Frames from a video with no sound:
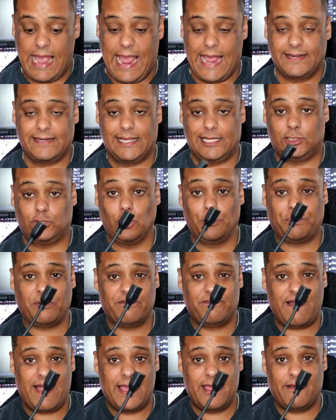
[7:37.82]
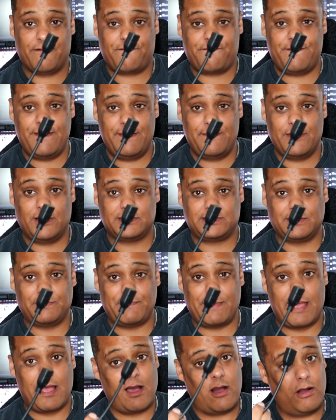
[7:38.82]
And they do provide a female to
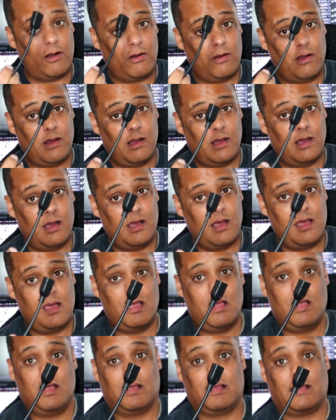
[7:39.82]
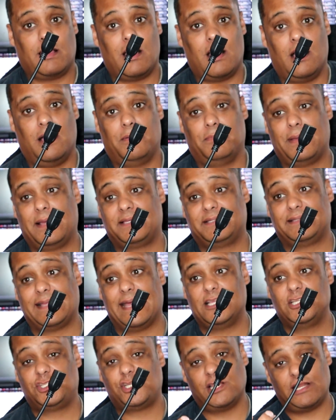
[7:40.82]
male
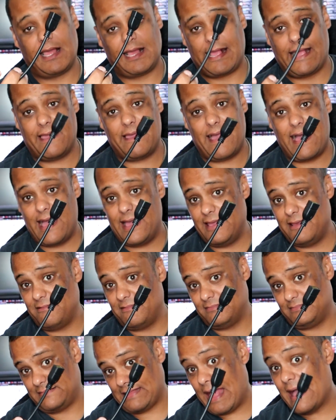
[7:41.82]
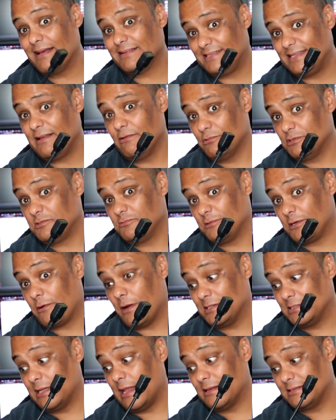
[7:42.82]
extension. Like I actually was
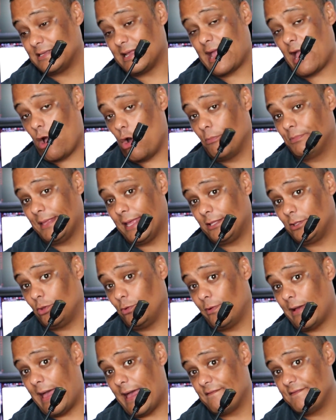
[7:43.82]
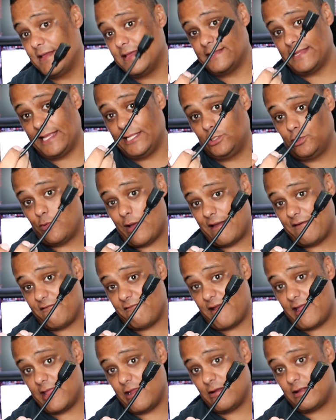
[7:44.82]
requesting, I was like, I hope they do have it, and they do have it
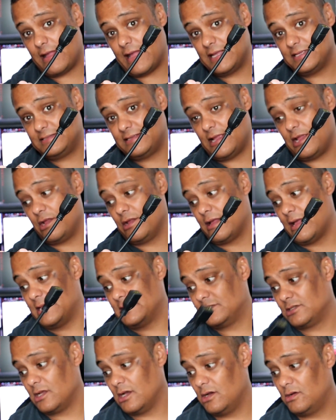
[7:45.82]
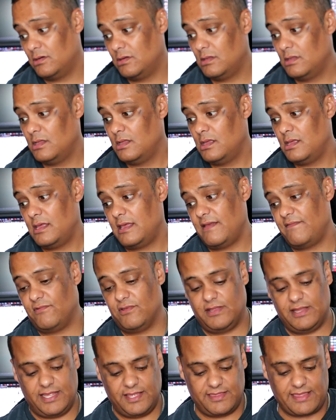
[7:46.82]
right here, guys. There you guys go, if
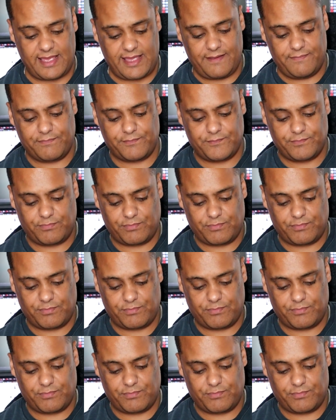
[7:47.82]
you need that.